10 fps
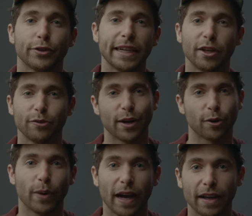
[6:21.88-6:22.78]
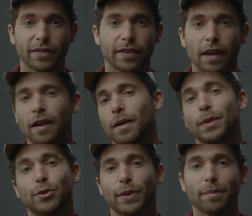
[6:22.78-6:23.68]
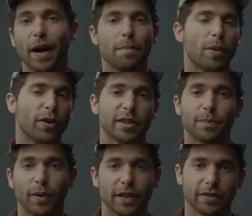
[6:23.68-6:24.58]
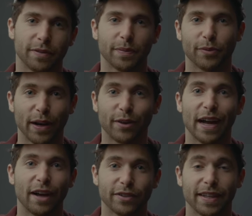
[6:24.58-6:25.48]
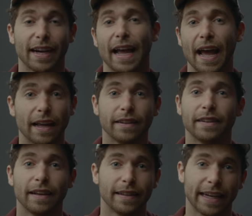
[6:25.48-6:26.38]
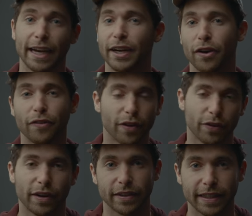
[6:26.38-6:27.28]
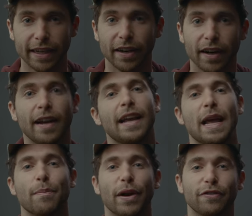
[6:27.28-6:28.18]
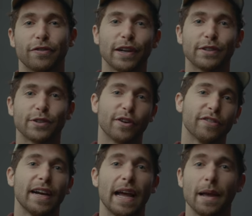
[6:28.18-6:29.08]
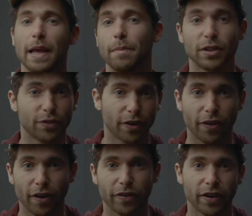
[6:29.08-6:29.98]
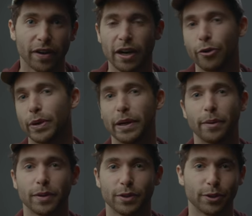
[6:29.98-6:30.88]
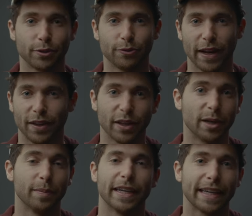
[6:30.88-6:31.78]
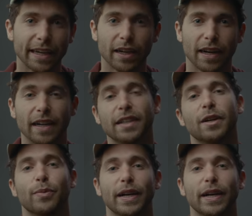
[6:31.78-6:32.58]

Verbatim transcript: So gear rental wise, between my bonus points from the rental house that I had that carried over throughout the year and my friends over at Image Revolver, we were able to rent a little bit of gear. I ended up